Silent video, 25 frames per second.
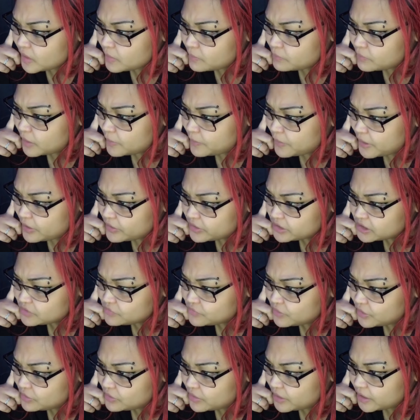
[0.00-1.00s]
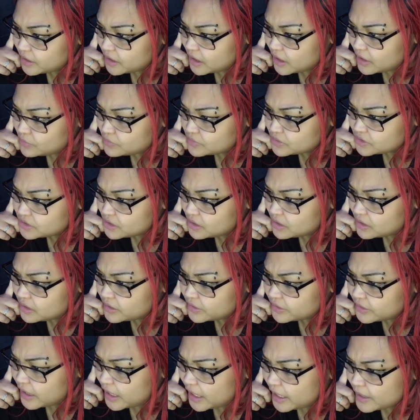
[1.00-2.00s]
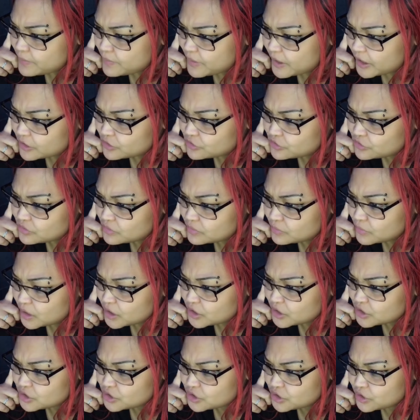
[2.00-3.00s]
My parents felt like I was on the iPad too much,